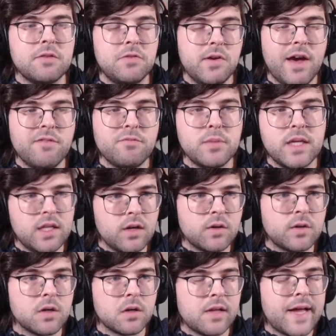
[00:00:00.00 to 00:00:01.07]
you have
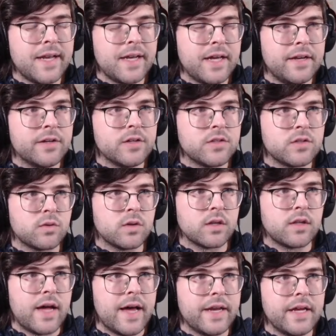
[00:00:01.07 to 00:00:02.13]
mediocre gladiators, or
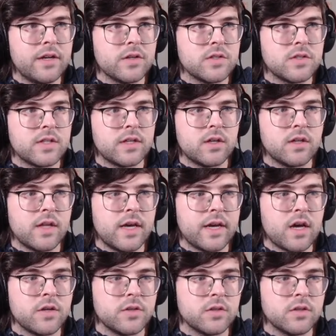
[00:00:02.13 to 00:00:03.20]
gladiators that are
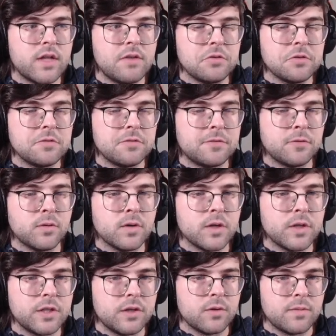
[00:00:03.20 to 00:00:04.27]
like underleveled for
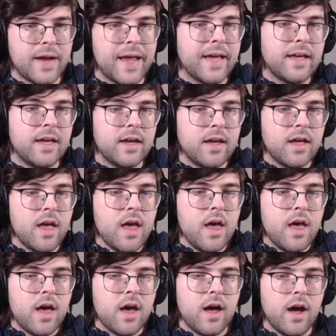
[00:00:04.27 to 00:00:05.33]
your ranking,
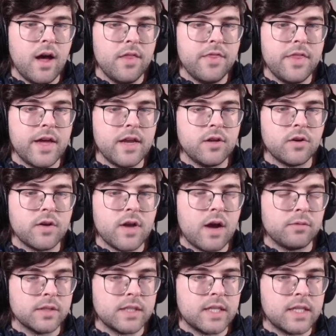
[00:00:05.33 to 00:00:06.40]
then you're not
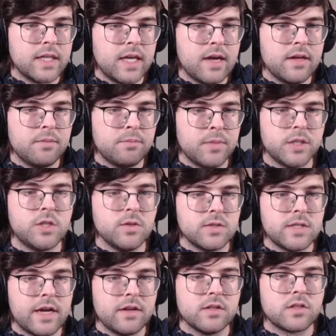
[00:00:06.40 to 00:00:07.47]
really going to get much
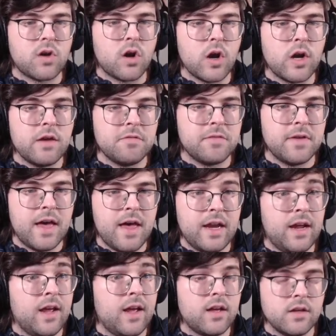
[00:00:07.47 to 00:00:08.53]
use out of this card, if
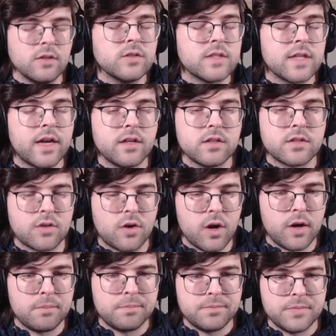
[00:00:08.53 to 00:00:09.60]
any use out of this
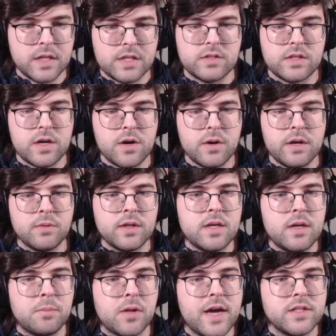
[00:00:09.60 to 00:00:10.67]
card. And so it really
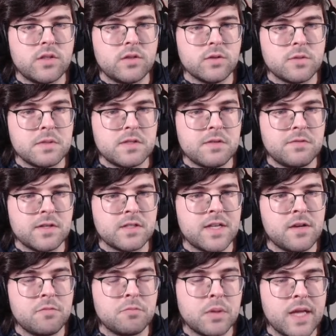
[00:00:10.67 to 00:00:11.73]
applies to a specific
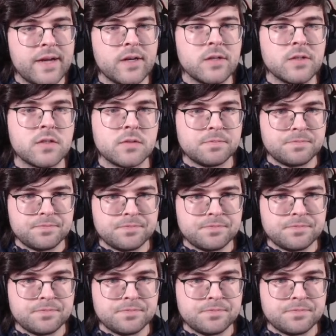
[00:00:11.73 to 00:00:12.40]
set of players